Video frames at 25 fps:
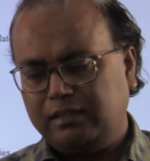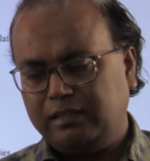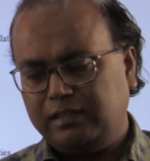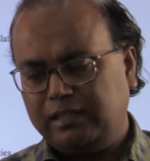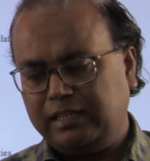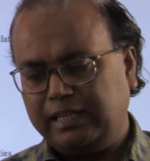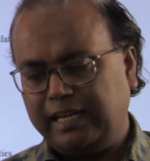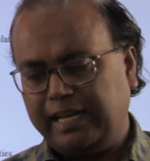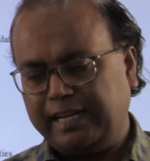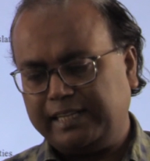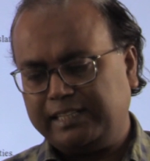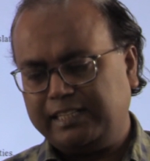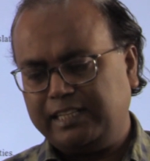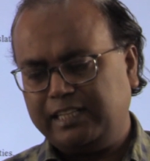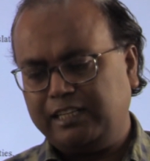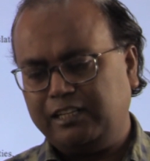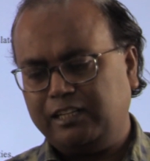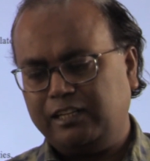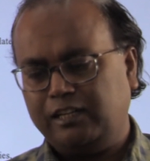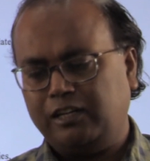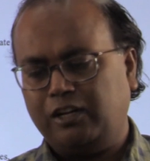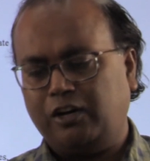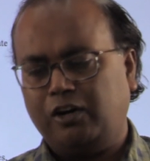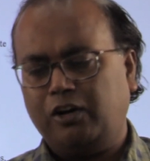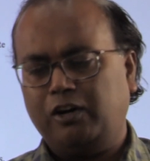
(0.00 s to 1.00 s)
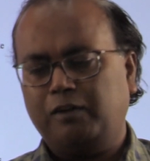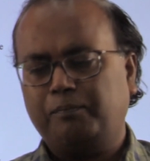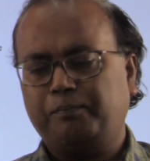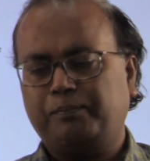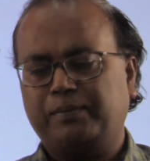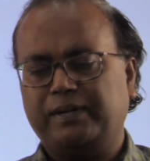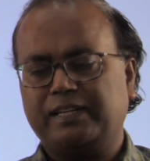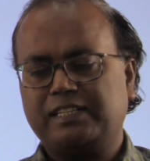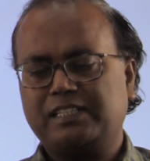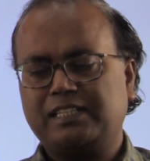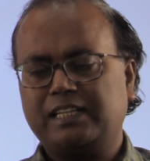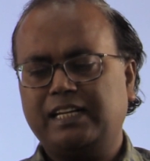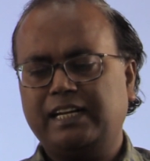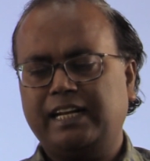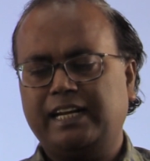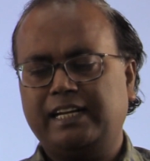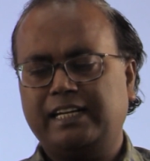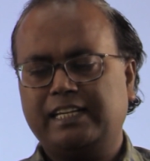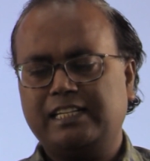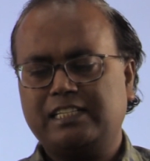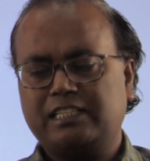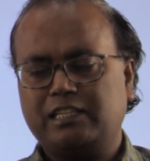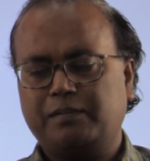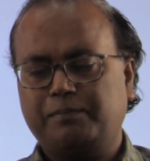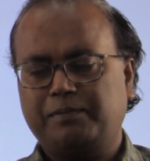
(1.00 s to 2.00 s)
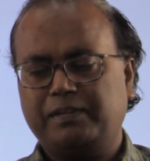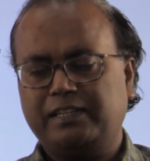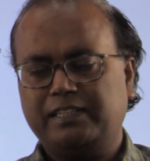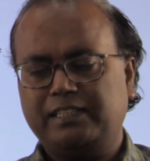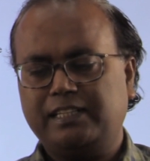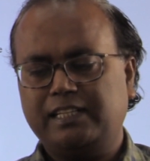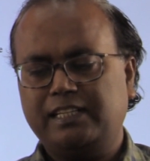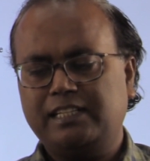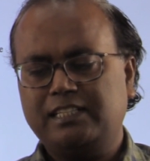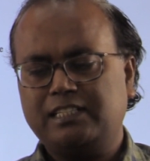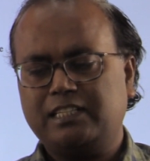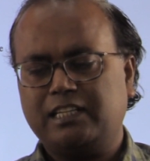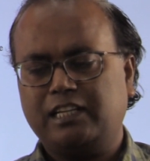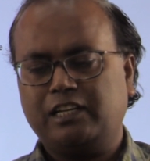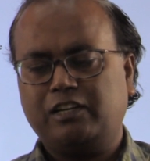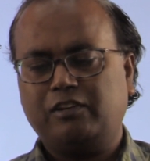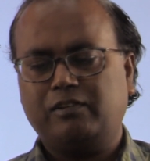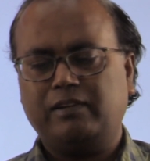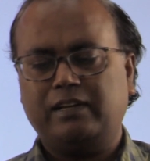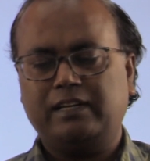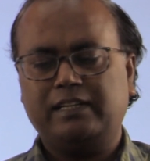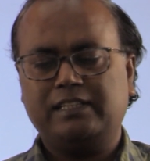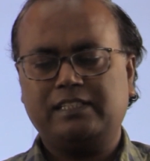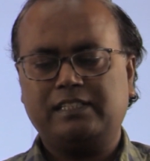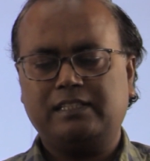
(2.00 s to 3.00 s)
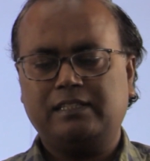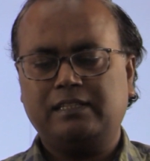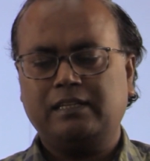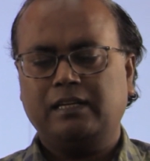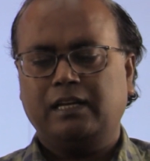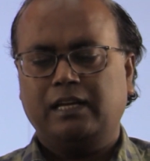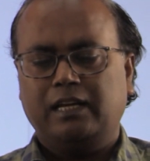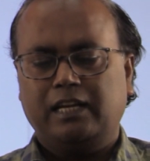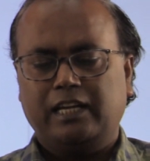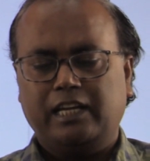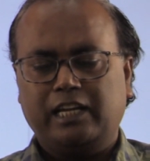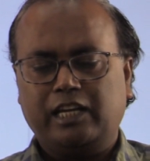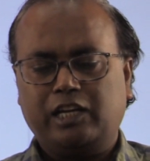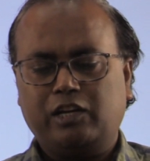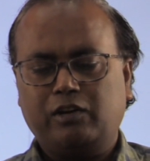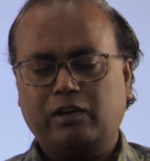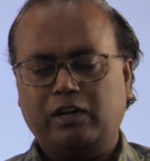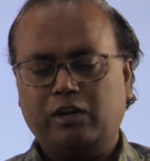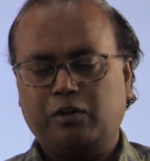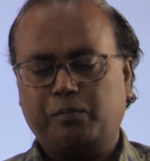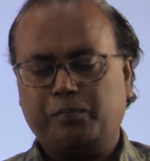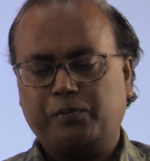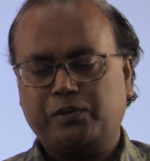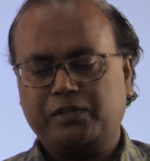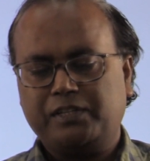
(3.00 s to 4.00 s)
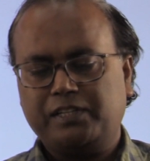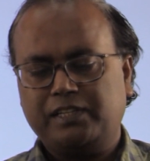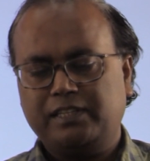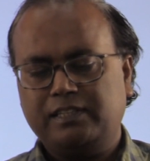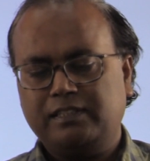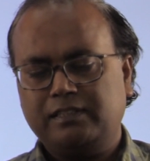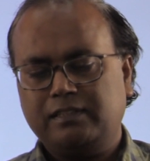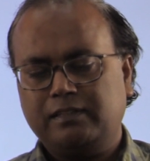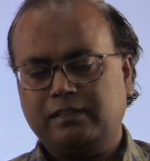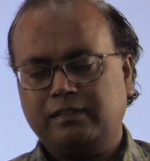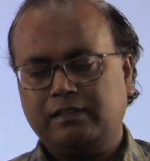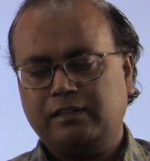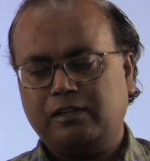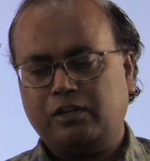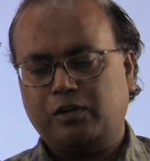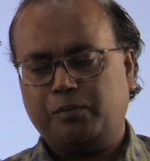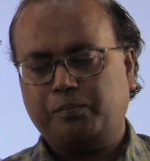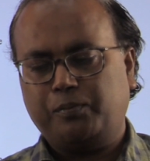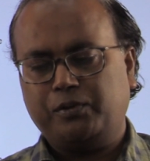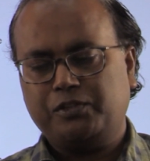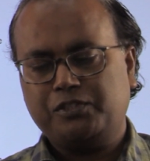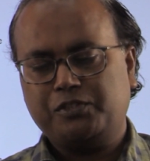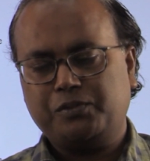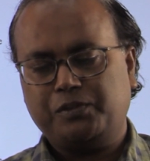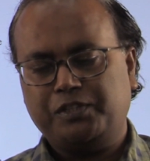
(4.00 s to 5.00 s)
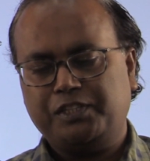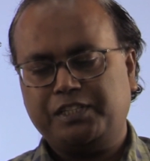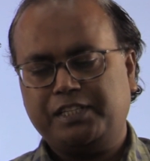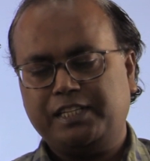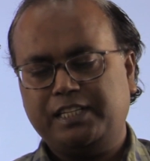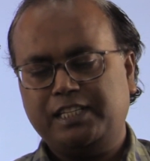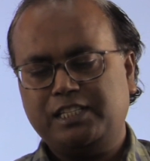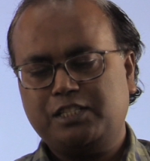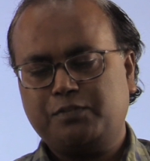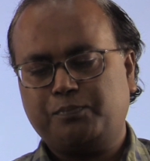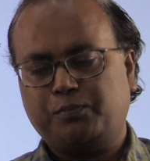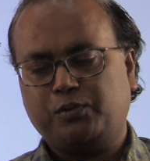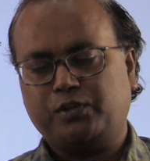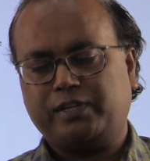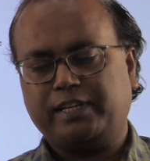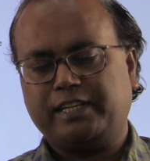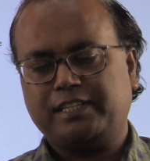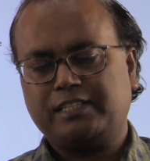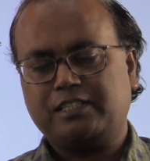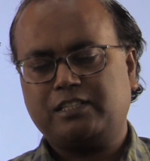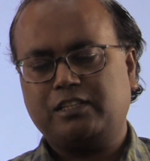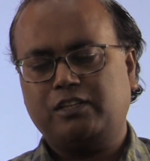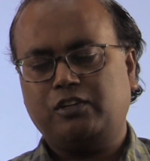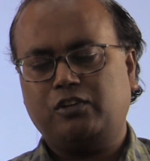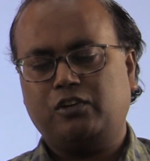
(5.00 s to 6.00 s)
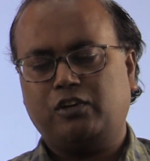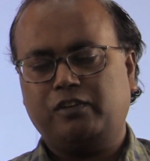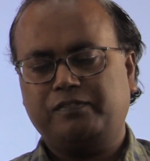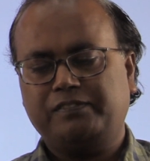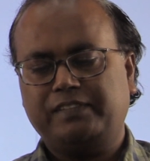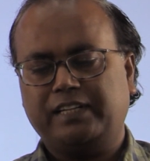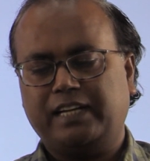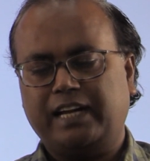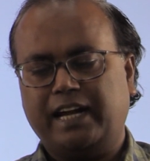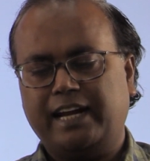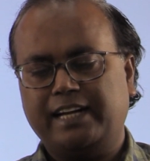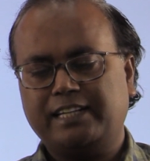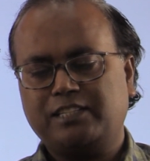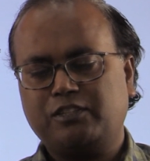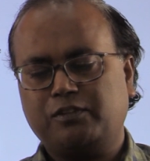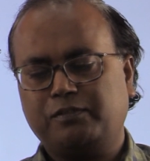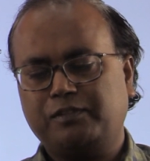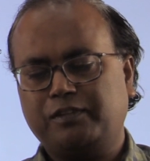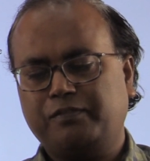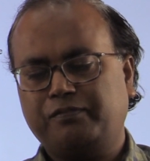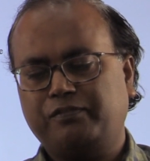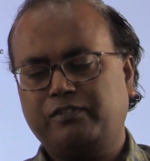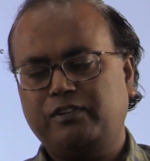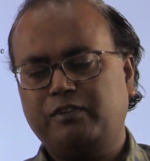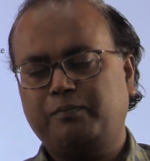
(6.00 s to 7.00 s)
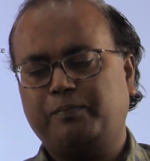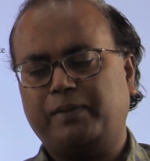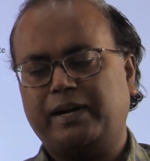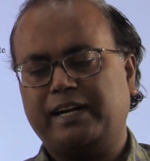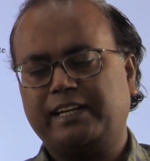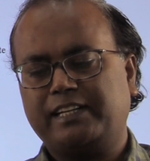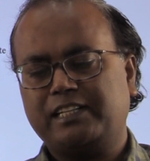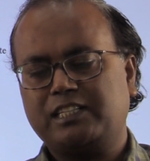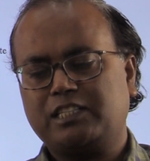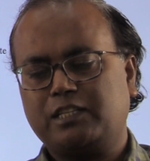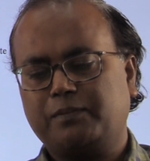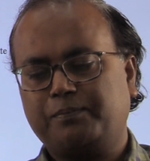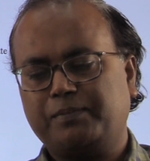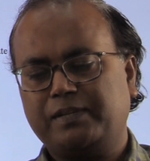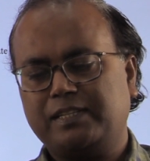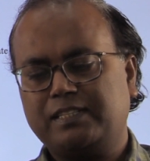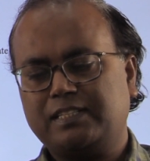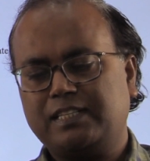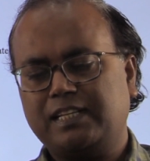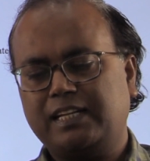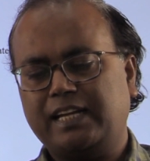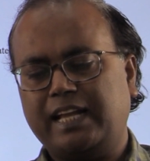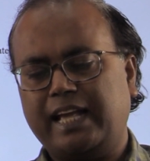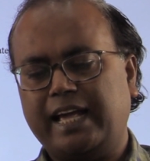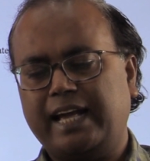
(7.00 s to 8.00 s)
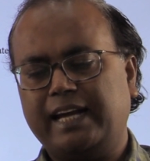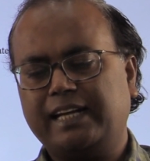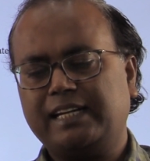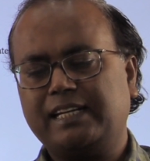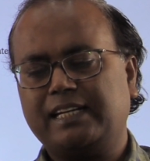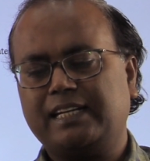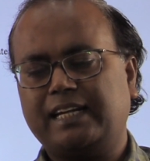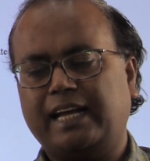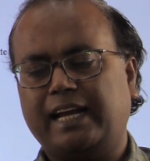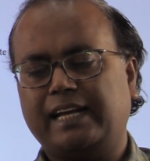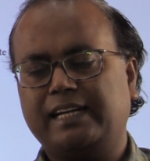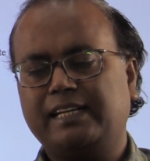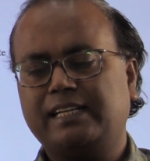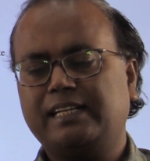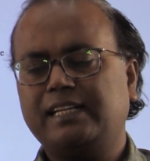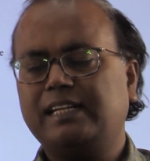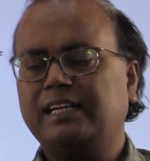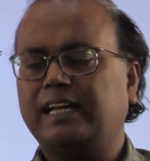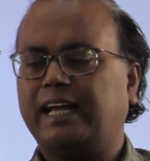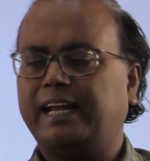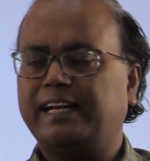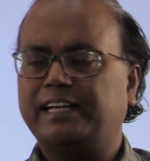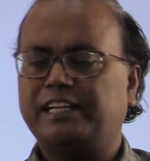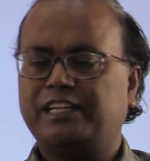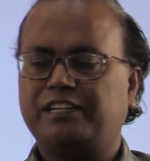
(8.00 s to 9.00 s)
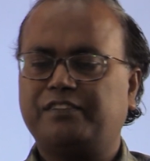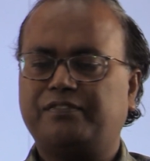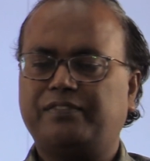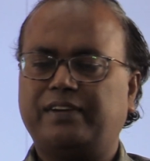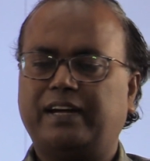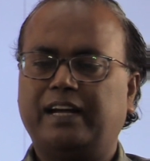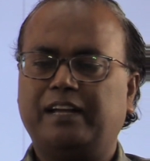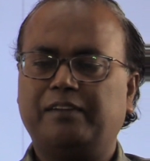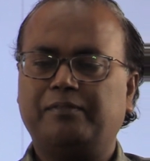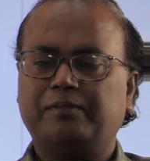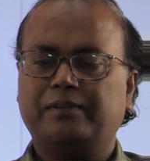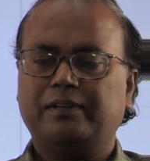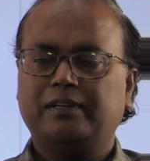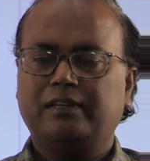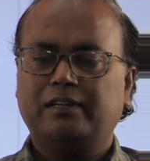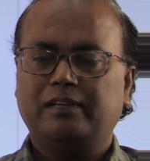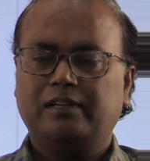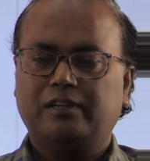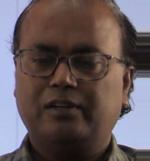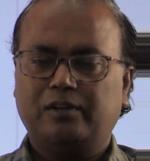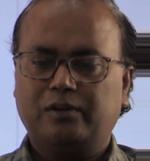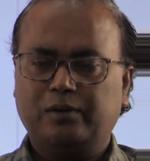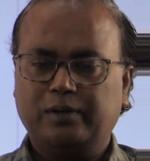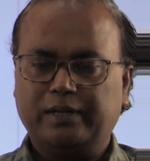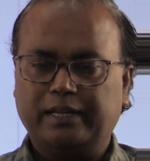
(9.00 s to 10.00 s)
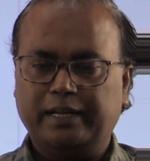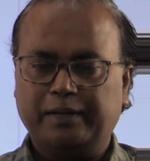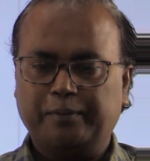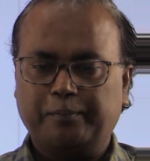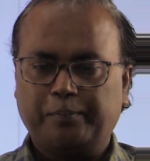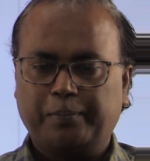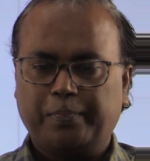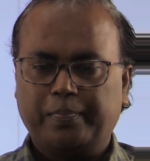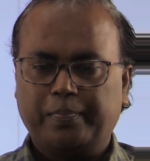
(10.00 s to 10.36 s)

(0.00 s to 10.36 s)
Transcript: enacted the law, person and disabilities, equal opportunities, protection of the rights of the full participation Act 1995. Okay.